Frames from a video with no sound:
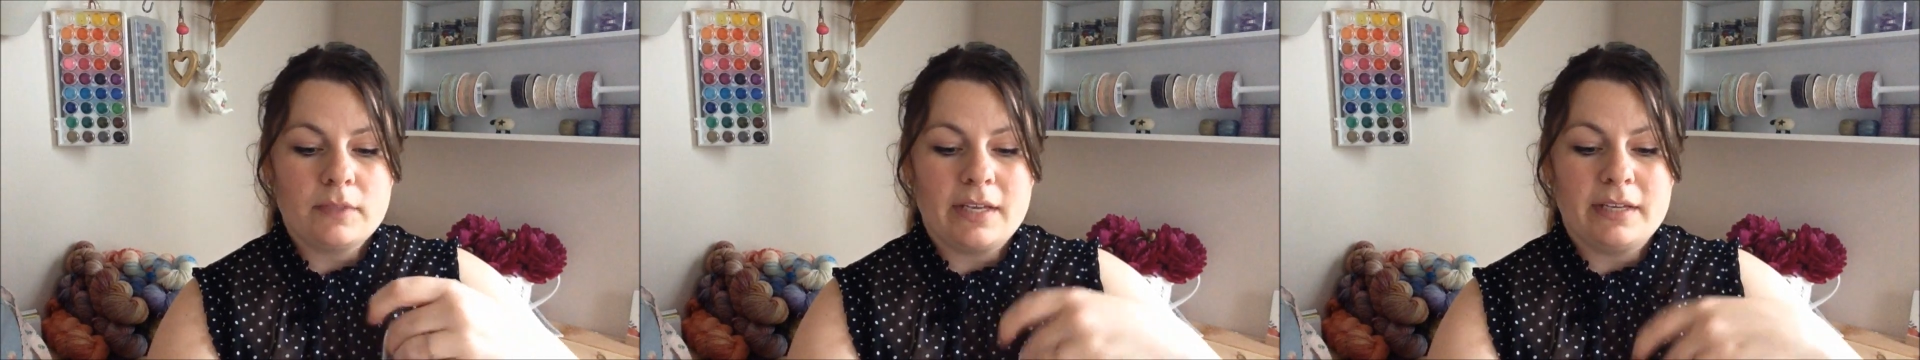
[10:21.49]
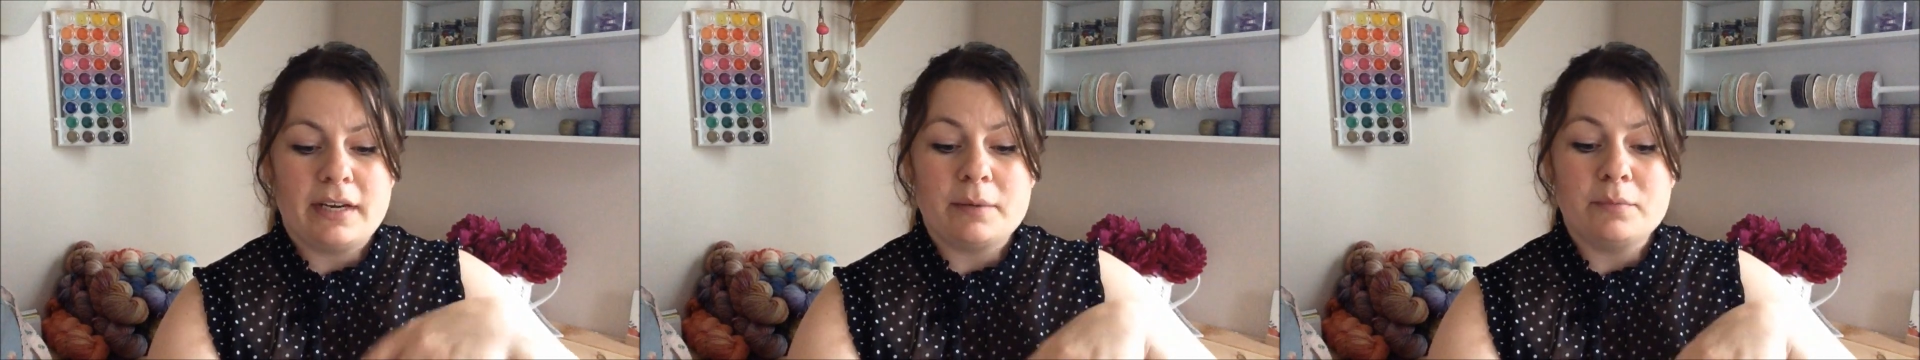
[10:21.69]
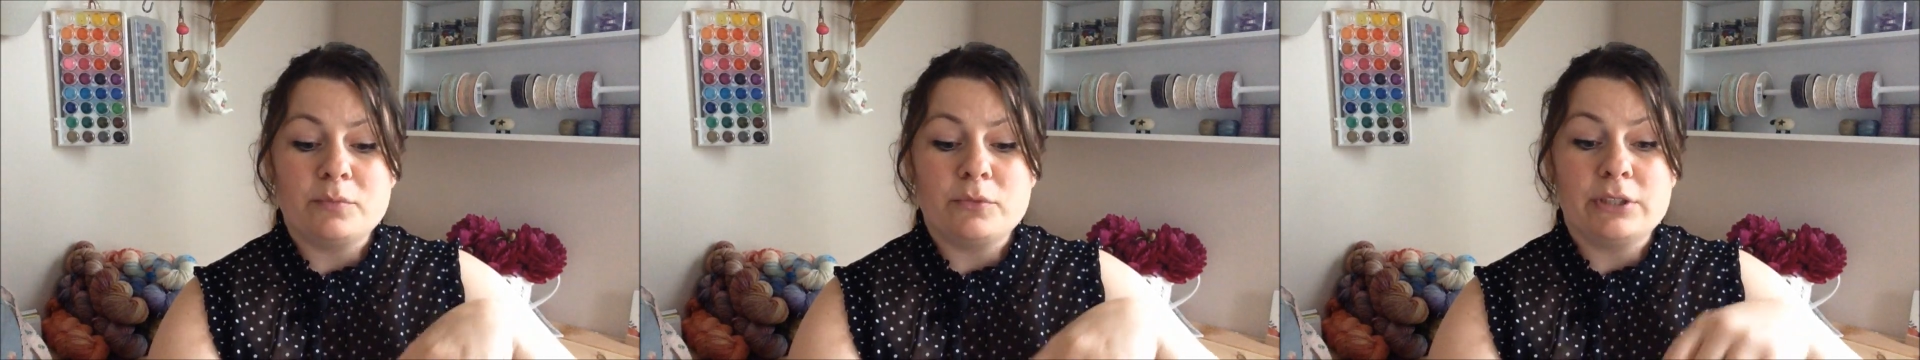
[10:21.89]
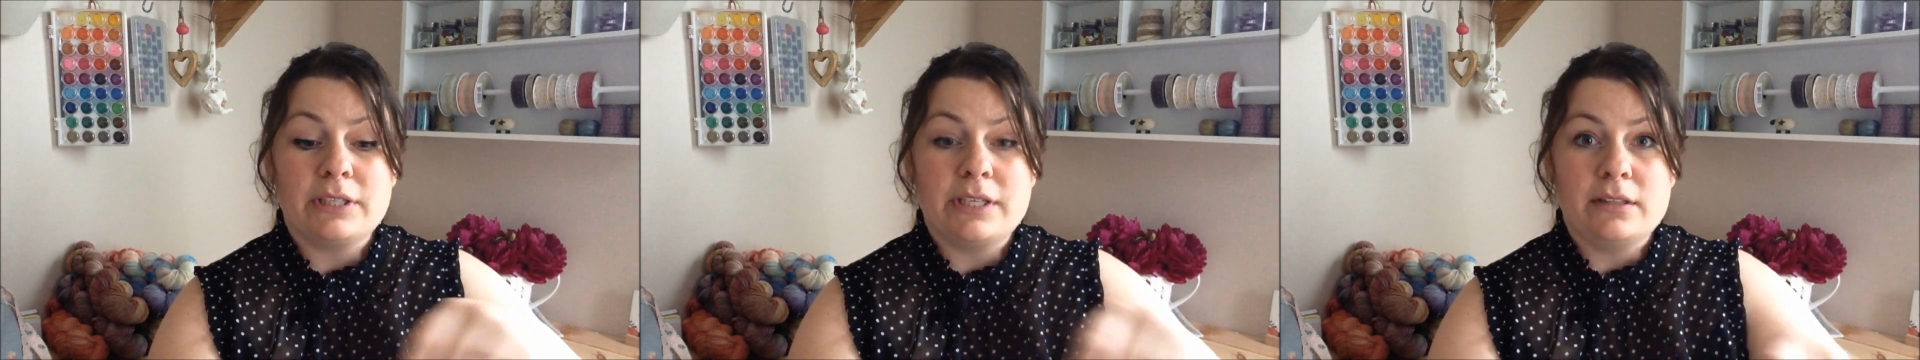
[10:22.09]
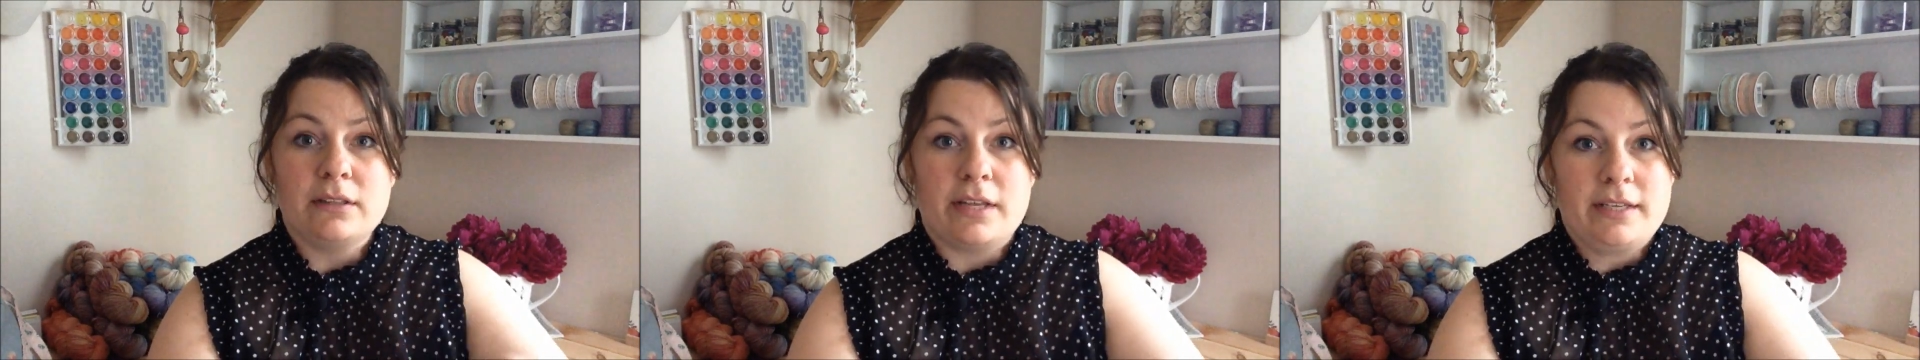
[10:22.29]
And I'm
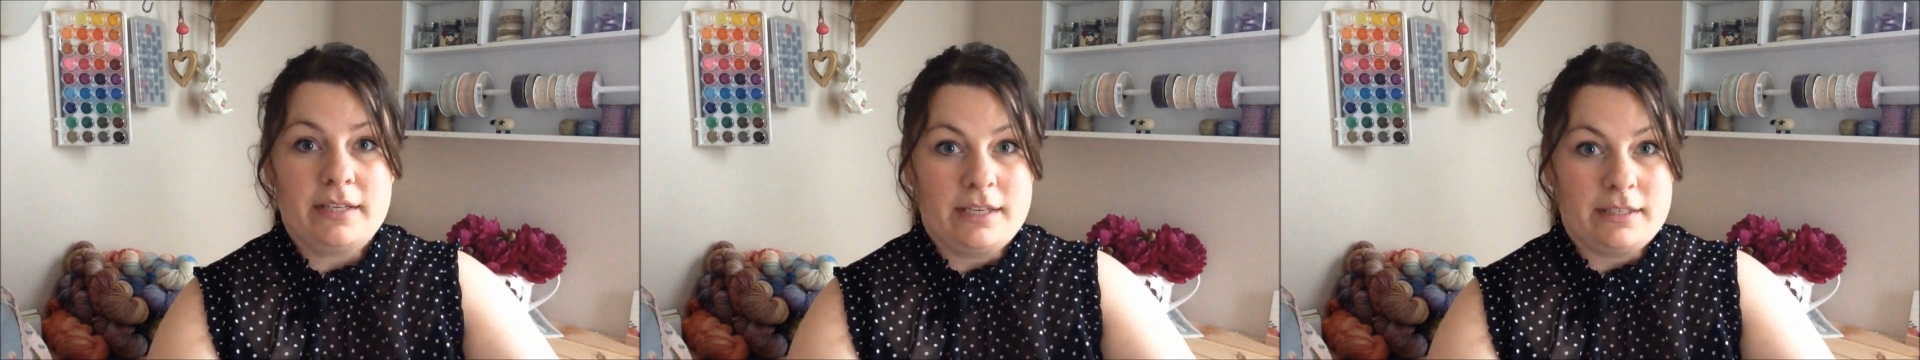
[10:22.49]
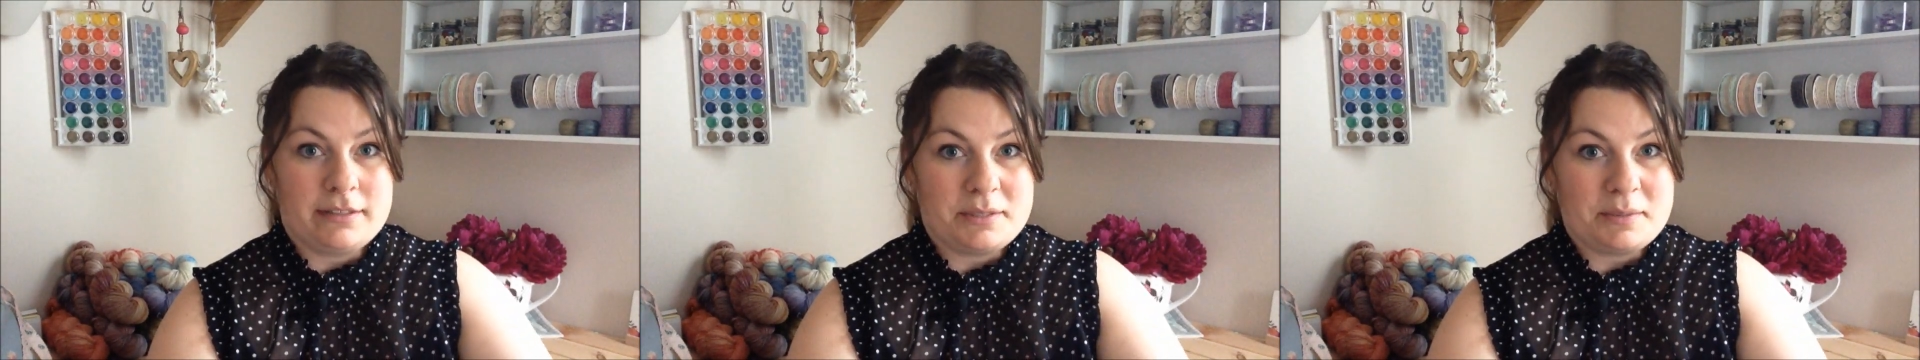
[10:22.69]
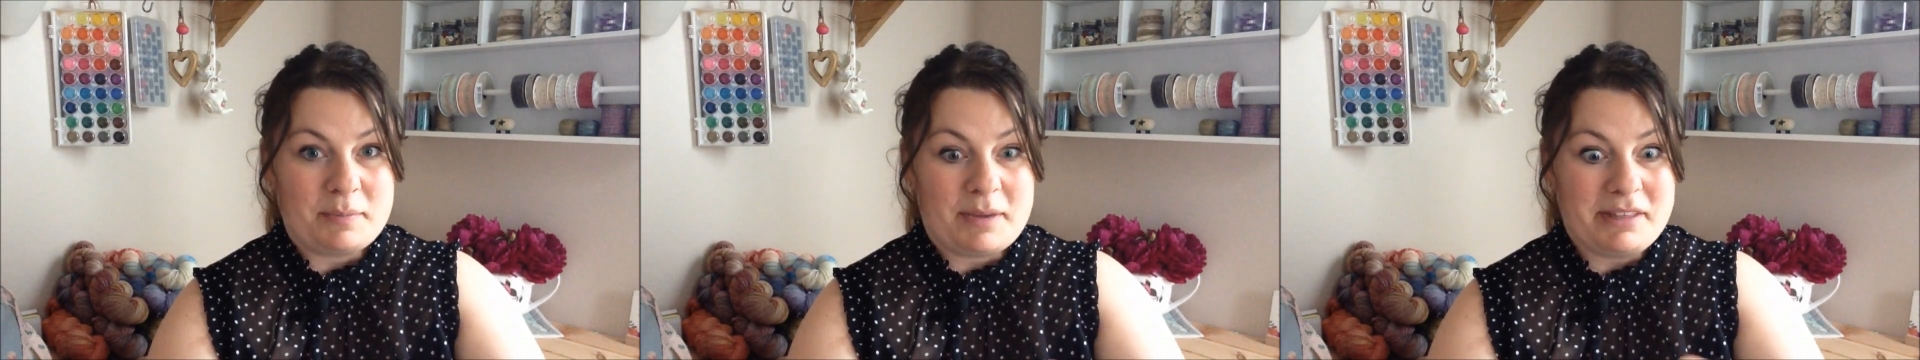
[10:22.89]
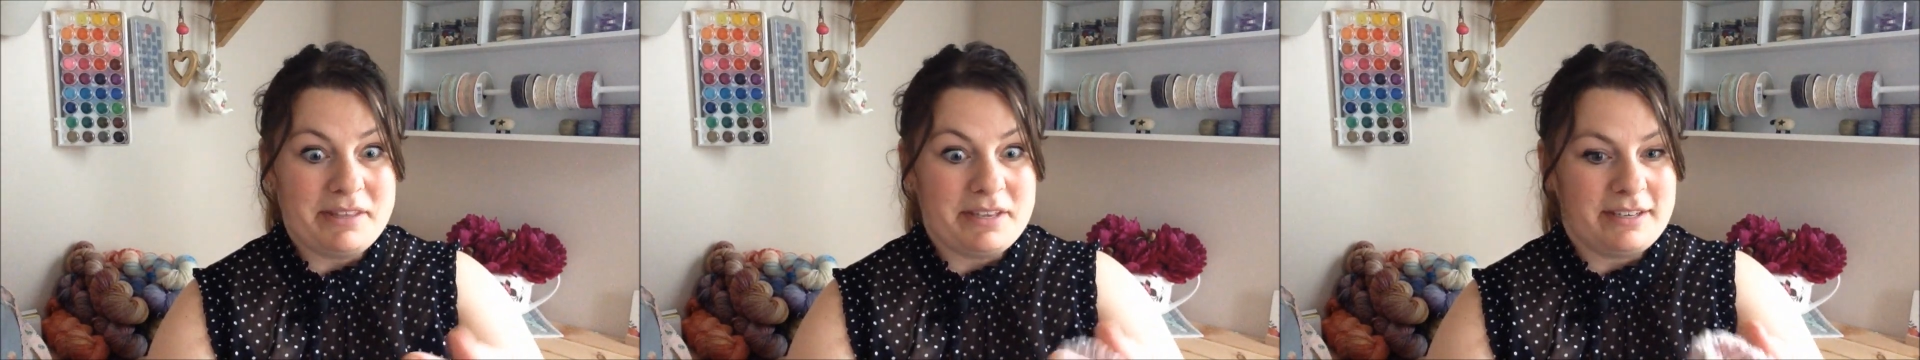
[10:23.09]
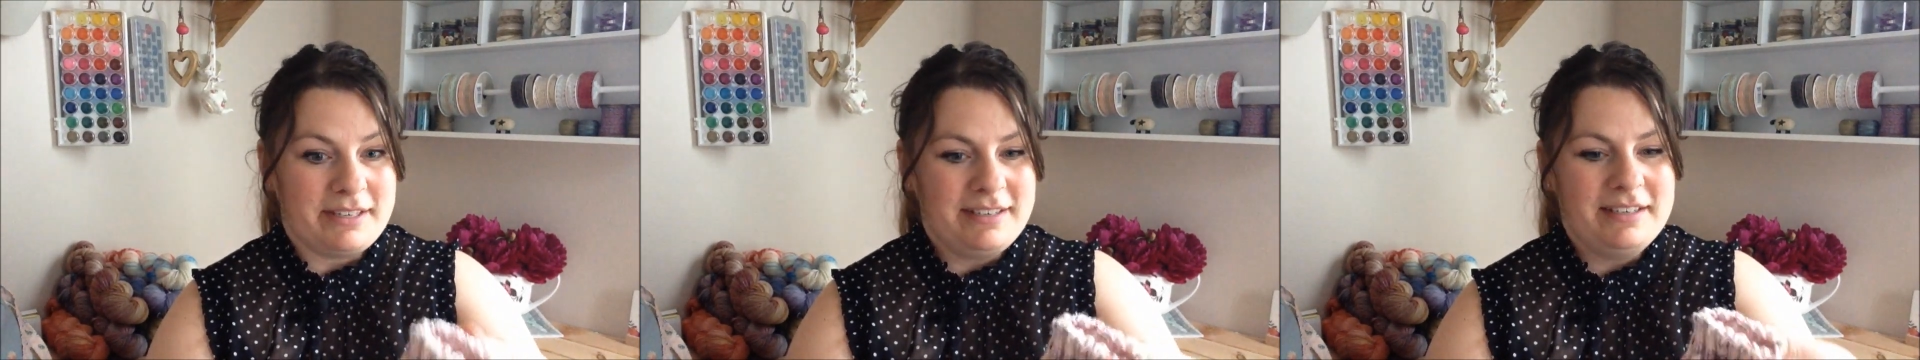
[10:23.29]
really liking this
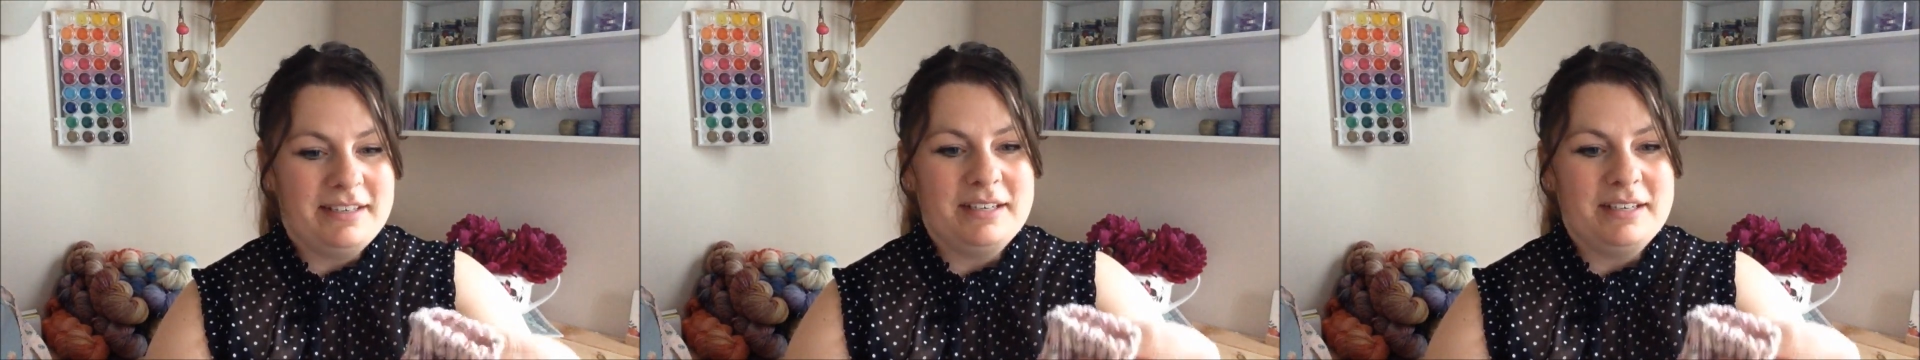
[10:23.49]
method